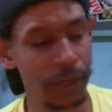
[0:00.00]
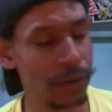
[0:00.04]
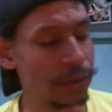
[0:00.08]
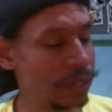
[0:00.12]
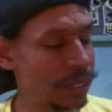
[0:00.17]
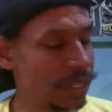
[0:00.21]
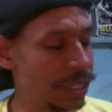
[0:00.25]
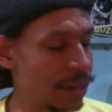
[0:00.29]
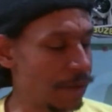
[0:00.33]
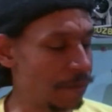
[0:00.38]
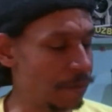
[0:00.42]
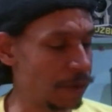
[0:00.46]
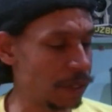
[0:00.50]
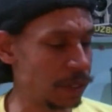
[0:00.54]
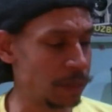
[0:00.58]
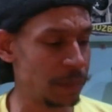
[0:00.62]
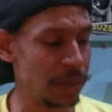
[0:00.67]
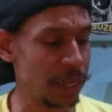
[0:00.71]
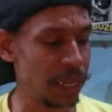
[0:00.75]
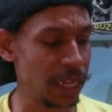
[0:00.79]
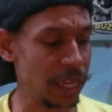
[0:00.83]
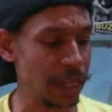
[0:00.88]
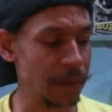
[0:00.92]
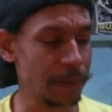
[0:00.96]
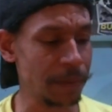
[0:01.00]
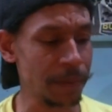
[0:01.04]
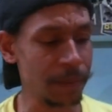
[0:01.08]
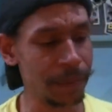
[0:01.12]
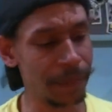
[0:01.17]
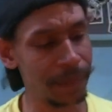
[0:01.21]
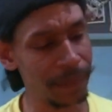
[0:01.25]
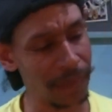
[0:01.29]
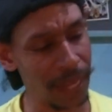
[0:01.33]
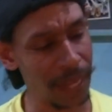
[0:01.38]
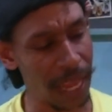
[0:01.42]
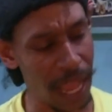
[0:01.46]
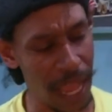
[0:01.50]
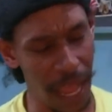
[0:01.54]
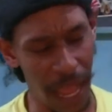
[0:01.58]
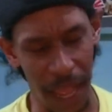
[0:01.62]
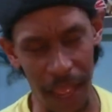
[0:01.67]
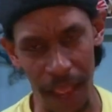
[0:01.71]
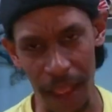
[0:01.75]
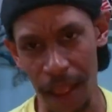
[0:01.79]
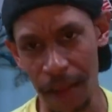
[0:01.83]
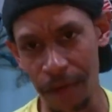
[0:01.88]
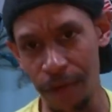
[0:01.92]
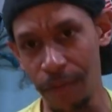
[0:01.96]
The only difference being,
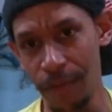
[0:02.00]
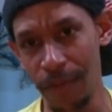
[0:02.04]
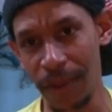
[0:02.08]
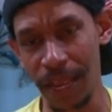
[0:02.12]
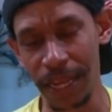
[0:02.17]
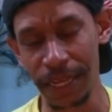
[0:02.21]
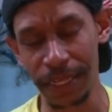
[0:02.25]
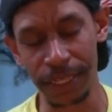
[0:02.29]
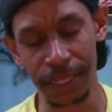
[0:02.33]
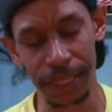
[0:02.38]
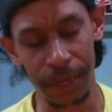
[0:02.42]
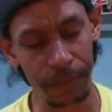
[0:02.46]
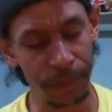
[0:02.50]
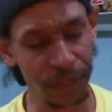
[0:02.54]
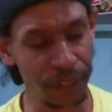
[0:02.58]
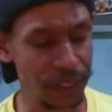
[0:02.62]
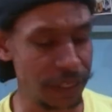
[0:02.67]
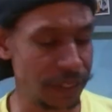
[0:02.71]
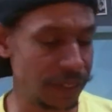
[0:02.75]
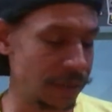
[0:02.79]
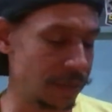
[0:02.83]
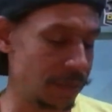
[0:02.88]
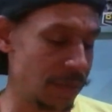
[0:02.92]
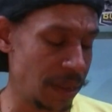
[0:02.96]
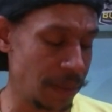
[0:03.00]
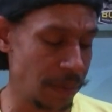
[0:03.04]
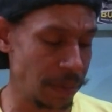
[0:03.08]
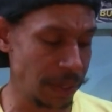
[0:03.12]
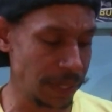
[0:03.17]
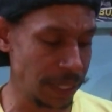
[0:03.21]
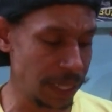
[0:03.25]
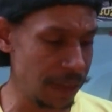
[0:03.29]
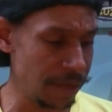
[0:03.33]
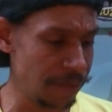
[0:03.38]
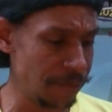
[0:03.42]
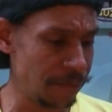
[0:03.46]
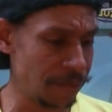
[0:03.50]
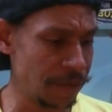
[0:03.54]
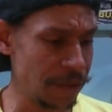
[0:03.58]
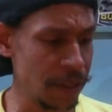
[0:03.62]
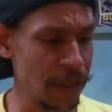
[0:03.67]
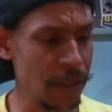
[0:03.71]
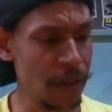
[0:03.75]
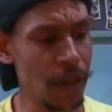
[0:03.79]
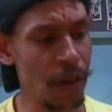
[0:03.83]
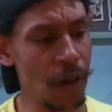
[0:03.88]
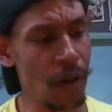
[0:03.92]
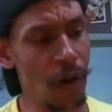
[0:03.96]
under my assumption, my belief,
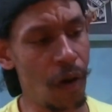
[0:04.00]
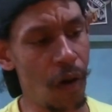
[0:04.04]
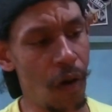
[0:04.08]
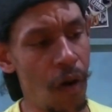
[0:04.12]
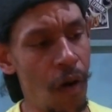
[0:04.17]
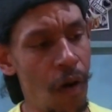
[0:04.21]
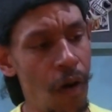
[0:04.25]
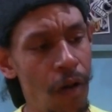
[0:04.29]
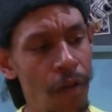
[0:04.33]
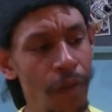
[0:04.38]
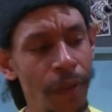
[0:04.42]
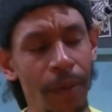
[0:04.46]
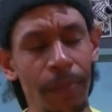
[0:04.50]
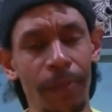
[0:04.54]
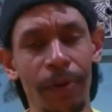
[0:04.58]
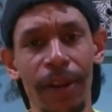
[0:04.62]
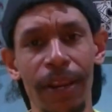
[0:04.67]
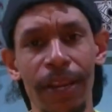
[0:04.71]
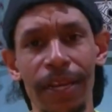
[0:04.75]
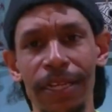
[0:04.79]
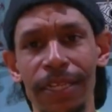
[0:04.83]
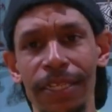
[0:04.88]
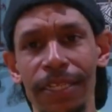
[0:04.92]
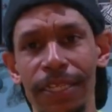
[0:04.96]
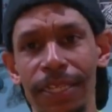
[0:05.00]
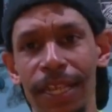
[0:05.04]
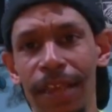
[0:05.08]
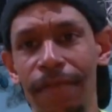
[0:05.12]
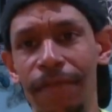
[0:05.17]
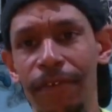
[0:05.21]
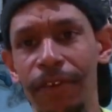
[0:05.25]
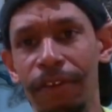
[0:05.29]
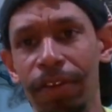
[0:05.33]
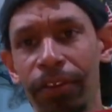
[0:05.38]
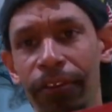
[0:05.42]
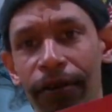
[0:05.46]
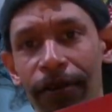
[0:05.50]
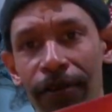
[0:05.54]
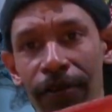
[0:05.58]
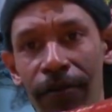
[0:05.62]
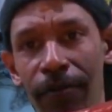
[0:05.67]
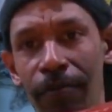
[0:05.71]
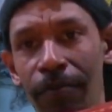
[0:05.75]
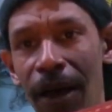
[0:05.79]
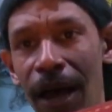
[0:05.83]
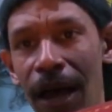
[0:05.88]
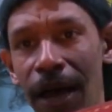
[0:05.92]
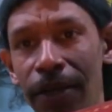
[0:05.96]
all number 87
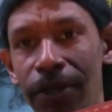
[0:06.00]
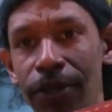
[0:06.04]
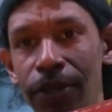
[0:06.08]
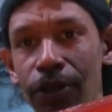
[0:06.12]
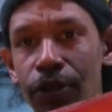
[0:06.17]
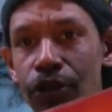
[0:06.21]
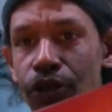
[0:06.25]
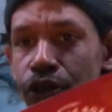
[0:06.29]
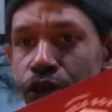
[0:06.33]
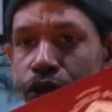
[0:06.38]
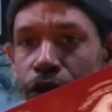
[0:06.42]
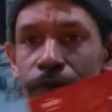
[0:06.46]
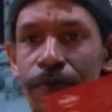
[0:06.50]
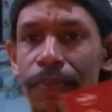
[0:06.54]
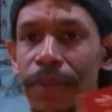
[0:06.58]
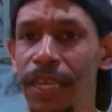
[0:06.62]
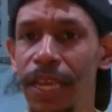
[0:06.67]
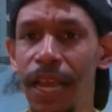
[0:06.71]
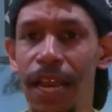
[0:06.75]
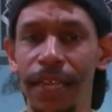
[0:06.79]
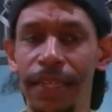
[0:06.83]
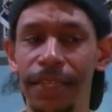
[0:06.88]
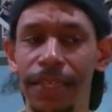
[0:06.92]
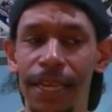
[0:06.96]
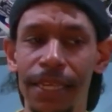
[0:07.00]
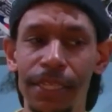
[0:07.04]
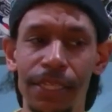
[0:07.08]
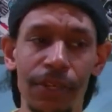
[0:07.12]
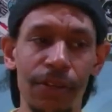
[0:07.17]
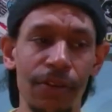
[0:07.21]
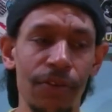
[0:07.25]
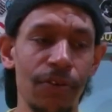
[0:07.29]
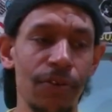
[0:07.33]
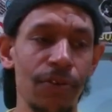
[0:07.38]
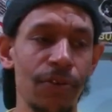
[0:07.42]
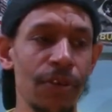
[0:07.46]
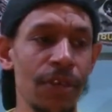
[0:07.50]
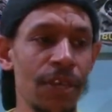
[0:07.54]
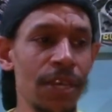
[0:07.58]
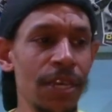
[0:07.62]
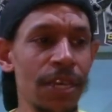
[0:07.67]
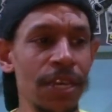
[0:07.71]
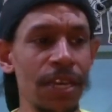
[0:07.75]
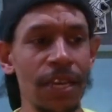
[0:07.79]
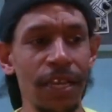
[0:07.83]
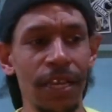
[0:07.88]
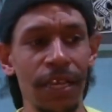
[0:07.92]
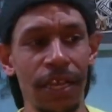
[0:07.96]
boxes should be identical,
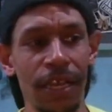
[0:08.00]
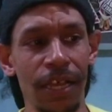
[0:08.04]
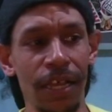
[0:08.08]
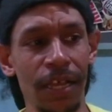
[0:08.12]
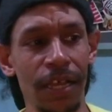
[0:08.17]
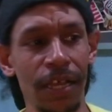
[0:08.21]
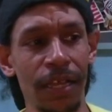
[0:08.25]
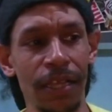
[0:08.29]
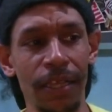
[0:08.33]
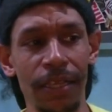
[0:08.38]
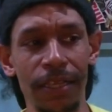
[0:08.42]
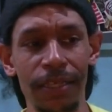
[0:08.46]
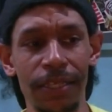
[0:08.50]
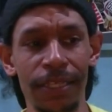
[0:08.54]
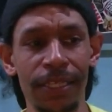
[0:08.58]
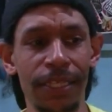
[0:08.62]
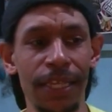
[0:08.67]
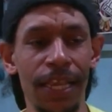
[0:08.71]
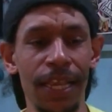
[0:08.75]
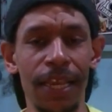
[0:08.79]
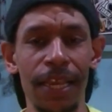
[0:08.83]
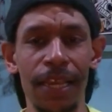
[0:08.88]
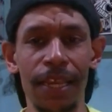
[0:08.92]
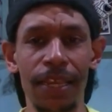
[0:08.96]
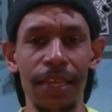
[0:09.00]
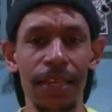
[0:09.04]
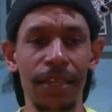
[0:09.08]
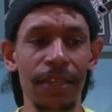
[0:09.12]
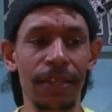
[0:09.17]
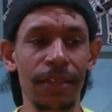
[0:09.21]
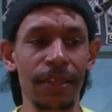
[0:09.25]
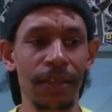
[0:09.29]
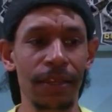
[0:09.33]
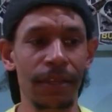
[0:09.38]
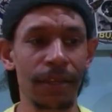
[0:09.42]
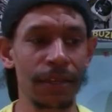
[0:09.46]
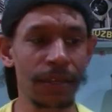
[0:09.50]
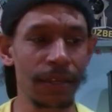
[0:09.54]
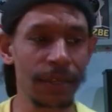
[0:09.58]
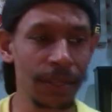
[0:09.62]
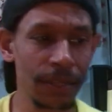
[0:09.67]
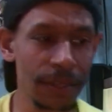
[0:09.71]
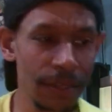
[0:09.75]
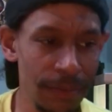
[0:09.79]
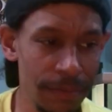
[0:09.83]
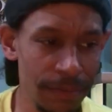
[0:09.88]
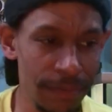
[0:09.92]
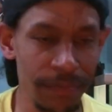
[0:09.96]
say,
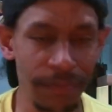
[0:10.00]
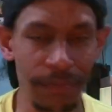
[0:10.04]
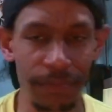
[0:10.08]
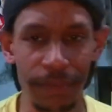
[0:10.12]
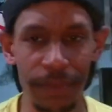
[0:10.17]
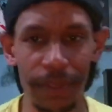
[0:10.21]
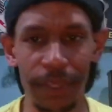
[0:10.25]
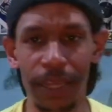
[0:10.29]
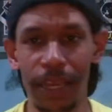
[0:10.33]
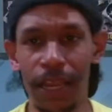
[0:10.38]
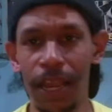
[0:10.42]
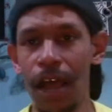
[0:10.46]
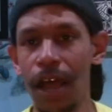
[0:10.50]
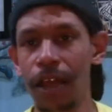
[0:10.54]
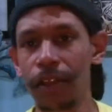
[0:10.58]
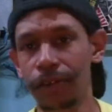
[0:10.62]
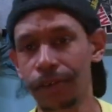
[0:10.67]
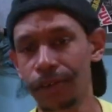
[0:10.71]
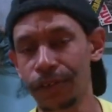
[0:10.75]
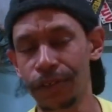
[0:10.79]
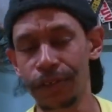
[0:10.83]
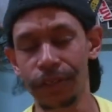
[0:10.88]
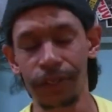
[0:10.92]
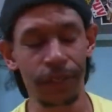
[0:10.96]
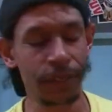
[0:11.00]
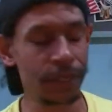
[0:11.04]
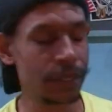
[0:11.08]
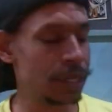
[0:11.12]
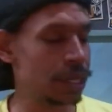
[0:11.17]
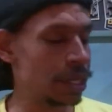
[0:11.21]
the colors.